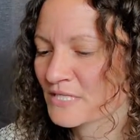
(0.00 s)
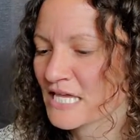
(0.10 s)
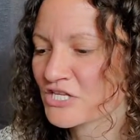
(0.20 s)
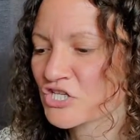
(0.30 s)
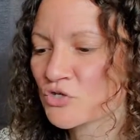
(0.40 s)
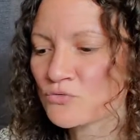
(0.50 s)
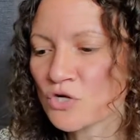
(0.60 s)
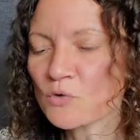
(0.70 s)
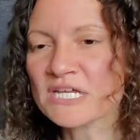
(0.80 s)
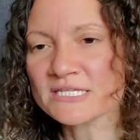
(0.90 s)
And do you
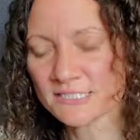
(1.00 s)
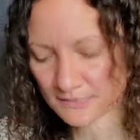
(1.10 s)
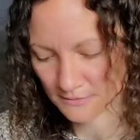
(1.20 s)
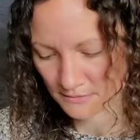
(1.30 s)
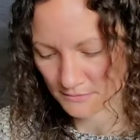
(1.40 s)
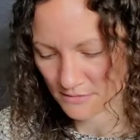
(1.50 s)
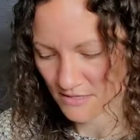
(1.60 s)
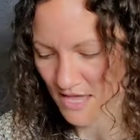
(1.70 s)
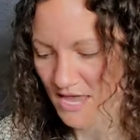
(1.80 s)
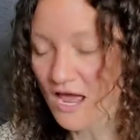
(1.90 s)
notice
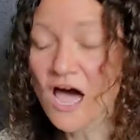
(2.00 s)
that